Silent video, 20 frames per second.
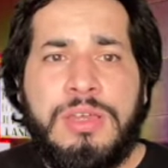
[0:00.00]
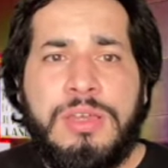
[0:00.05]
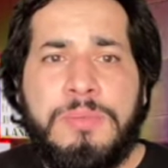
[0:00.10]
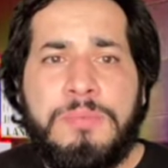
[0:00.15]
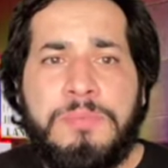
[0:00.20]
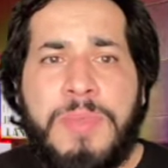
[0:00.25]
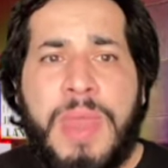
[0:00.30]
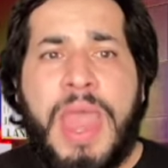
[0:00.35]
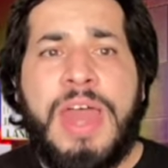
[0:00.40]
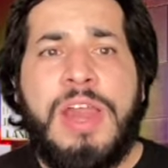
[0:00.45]

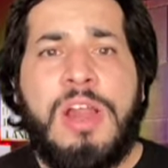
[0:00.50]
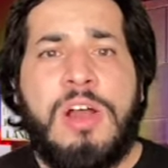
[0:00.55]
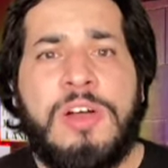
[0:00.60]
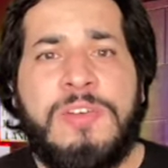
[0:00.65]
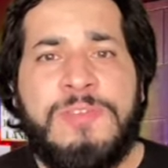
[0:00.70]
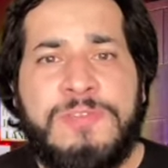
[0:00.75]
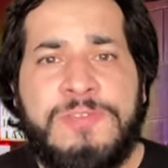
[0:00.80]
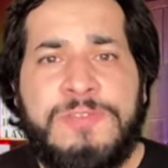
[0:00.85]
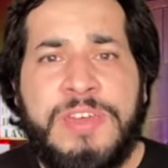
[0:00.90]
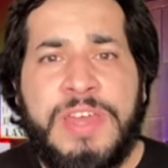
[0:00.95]
bad
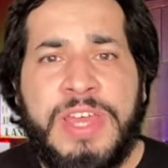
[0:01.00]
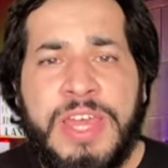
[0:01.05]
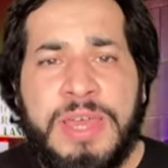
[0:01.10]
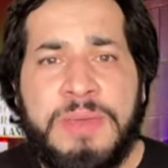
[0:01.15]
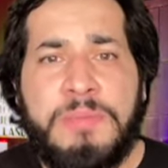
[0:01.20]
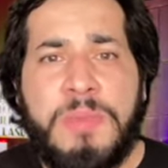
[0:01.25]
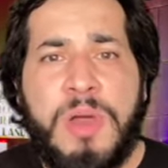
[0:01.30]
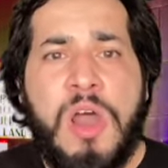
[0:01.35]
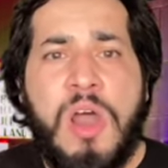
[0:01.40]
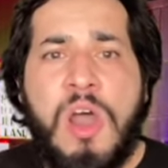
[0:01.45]
of
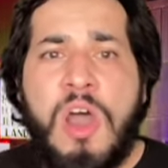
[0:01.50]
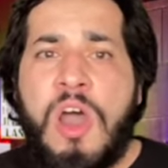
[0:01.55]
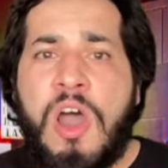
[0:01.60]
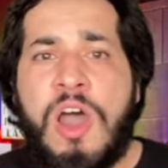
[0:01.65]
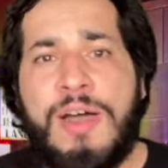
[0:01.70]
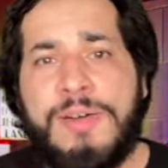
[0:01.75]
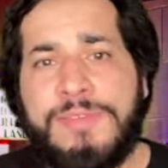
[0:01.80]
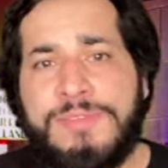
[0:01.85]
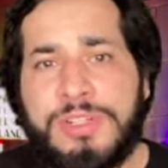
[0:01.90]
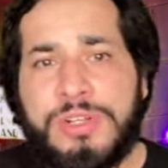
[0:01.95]
him
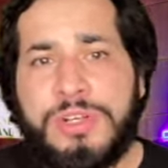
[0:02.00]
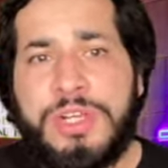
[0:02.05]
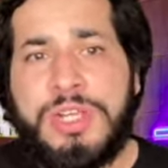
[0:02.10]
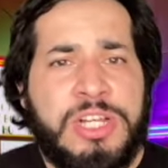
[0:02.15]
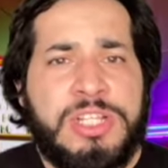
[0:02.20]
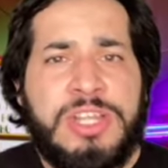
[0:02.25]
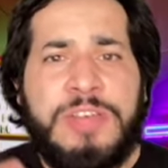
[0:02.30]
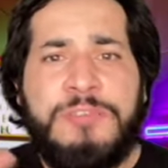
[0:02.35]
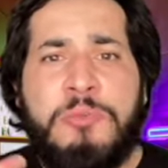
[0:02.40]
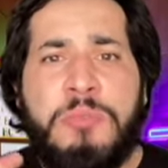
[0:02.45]
off screen.
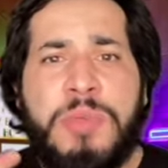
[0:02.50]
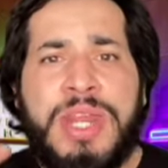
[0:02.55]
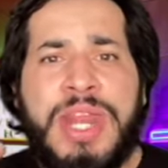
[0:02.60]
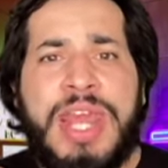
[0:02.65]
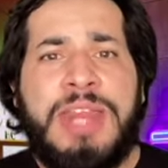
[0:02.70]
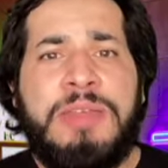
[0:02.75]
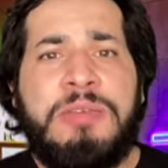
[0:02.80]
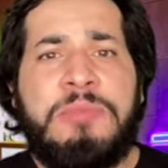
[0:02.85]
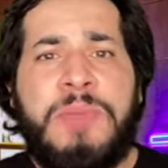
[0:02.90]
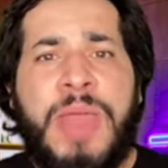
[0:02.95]
There's never been
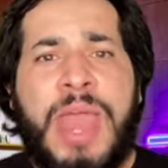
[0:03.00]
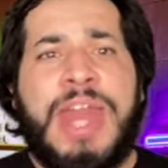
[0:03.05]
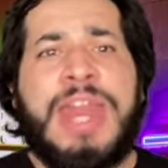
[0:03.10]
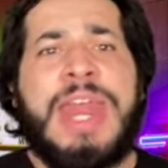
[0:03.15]
any bad